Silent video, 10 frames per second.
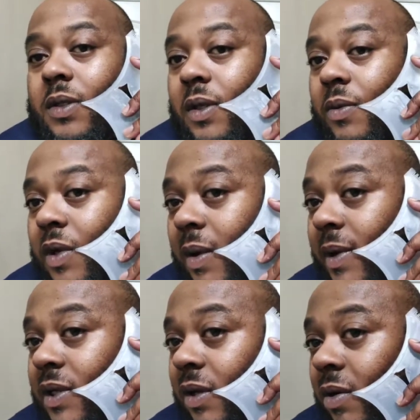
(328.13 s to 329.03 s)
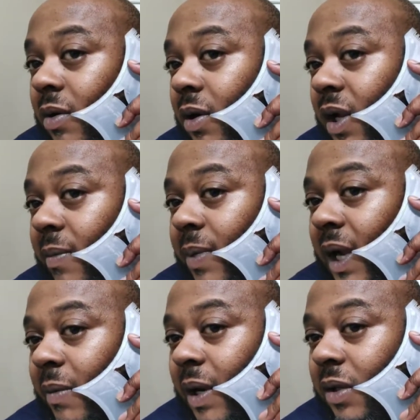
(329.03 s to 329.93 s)
So you come into the corner lip,
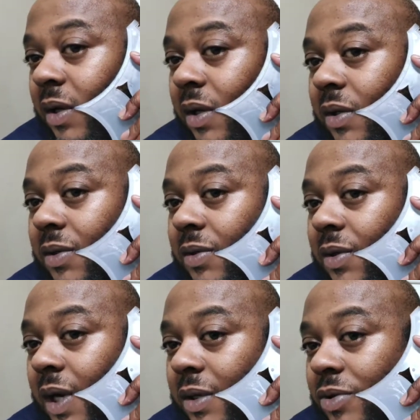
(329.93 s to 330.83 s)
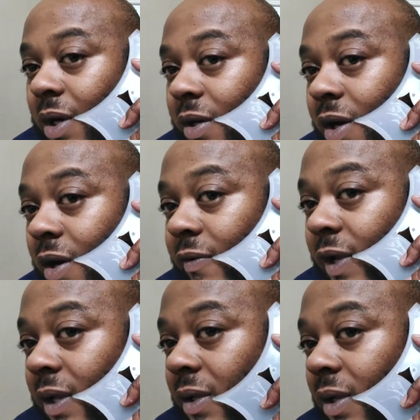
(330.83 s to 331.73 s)
bam, right there. I can try to curve
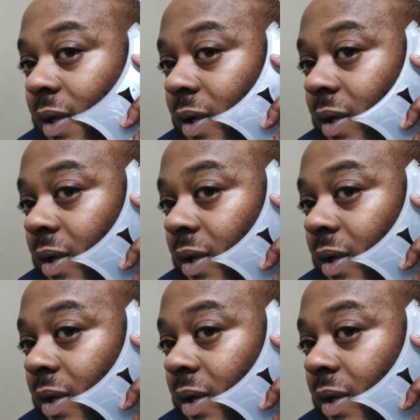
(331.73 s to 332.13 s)
in.